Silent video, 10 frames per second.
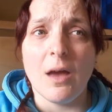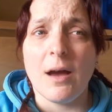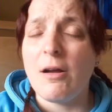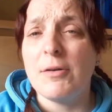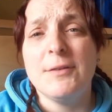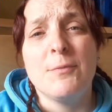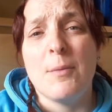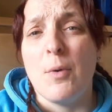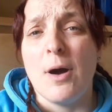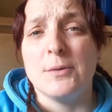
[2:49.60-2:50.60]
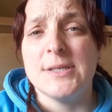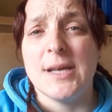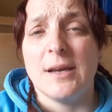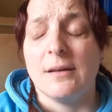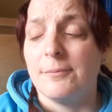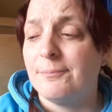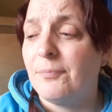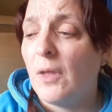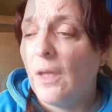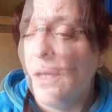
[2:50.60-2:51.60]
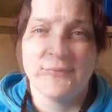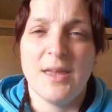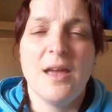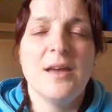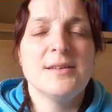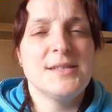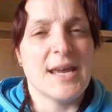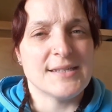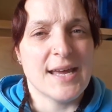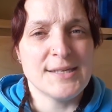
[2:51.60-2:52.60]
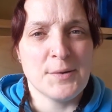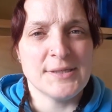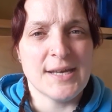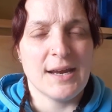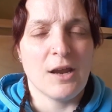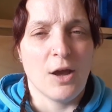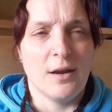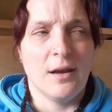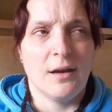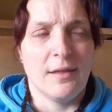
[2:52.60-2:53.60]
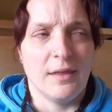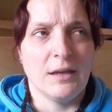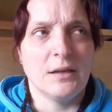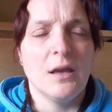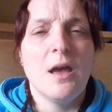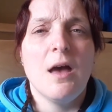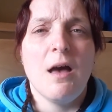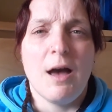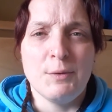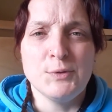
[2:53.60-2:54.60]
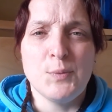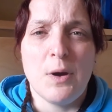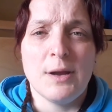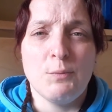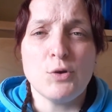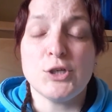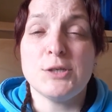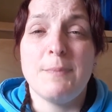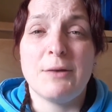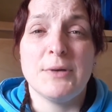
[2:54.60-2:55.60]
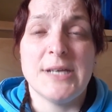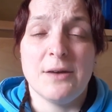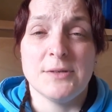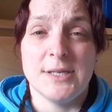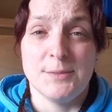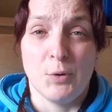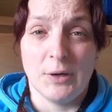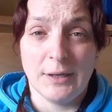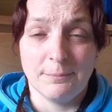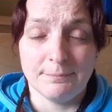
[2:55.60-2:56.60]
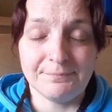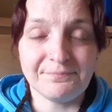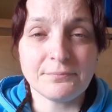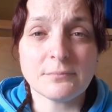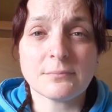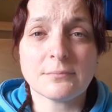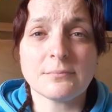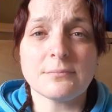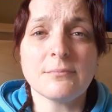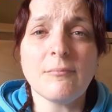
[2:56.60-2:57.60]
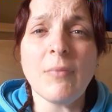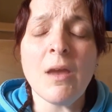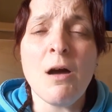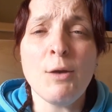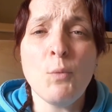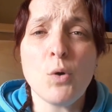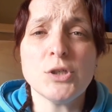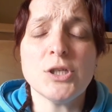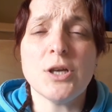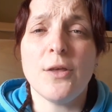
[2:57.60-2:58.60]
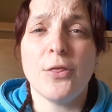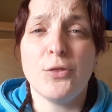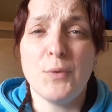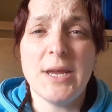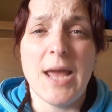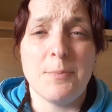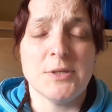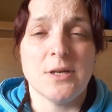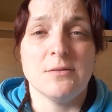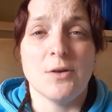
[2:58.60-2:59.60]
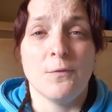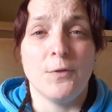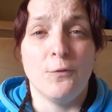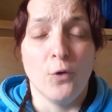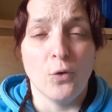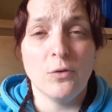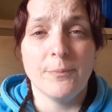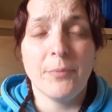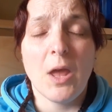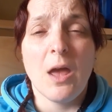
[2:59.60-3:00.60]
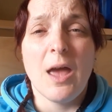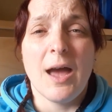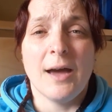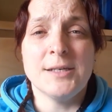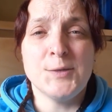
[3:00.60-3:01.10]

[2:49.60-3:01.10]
I can't even remember what I was saying. So yes, as I was saying earlier, I watched Mallory Towers this morning. I watched 3 episodes of the 4, and